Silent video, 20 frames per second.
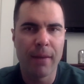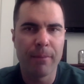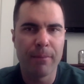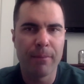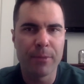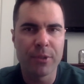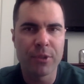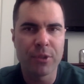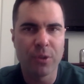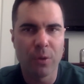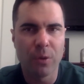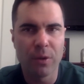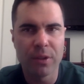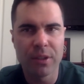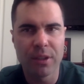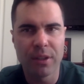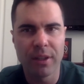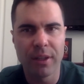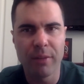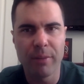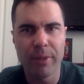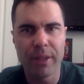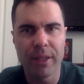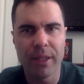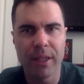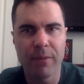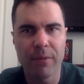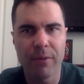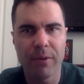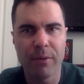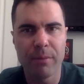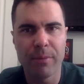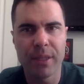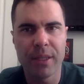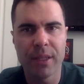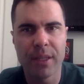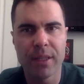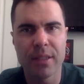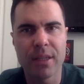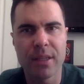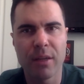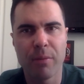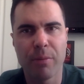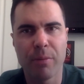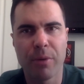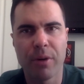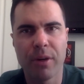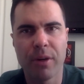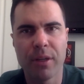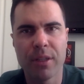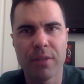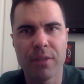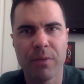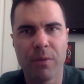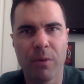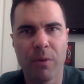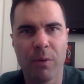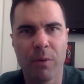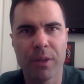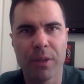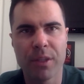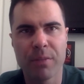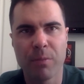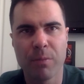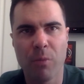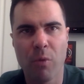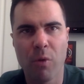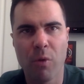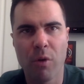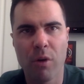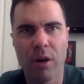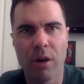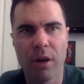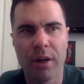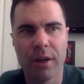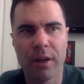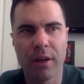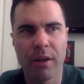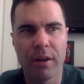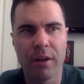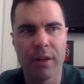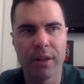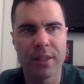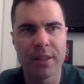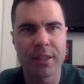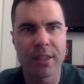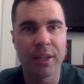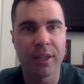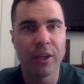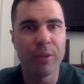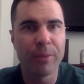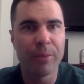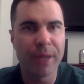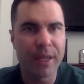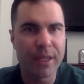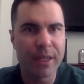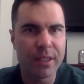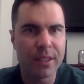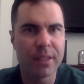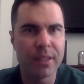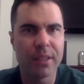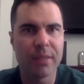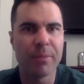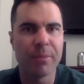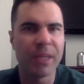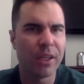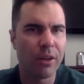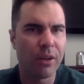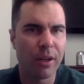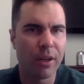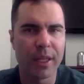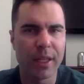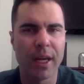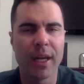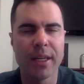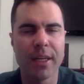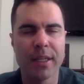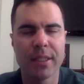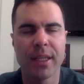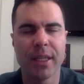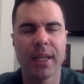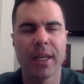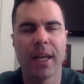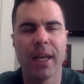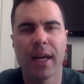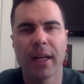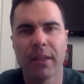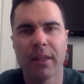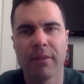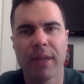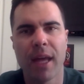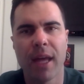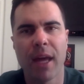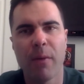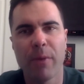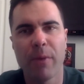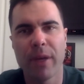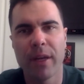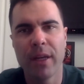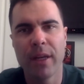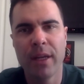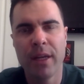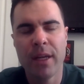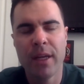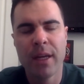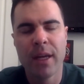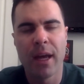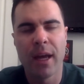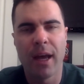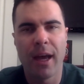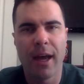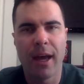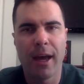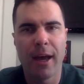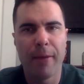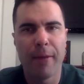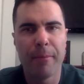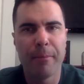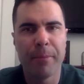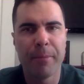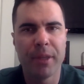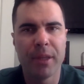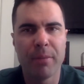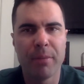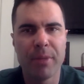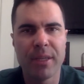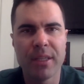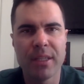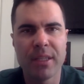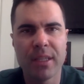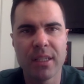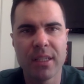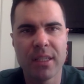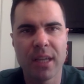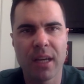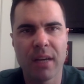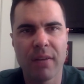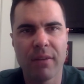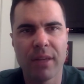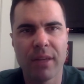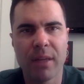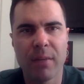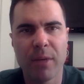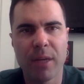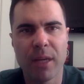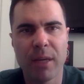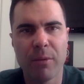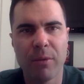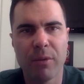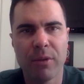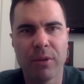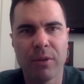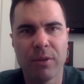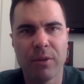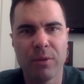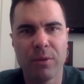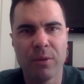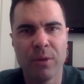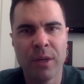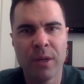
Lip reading: So it's a little bit different because Alberta's focused more on the skill basis and being on the ice, staying active that way. But the BC side of it, they've been able to